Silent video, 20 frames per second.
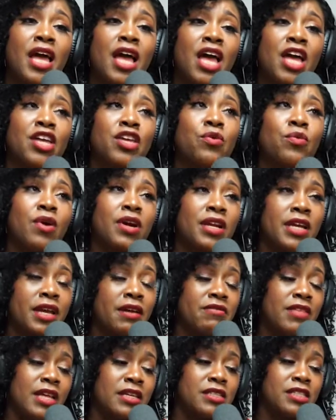Mm-hmm. You want to
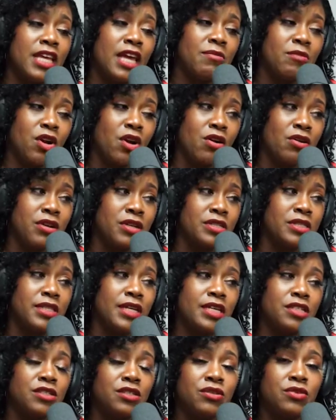give that same
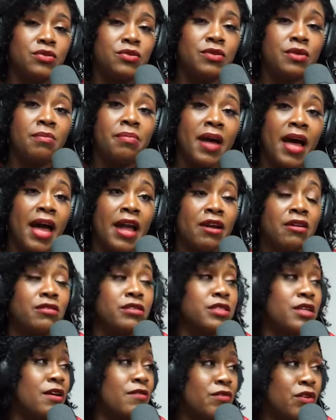courtesy to the
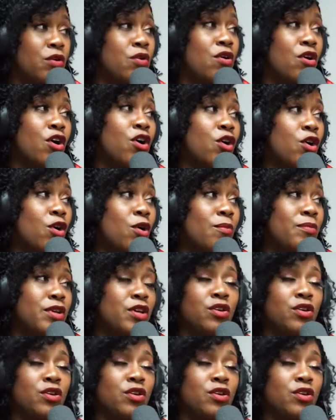buyers of your home.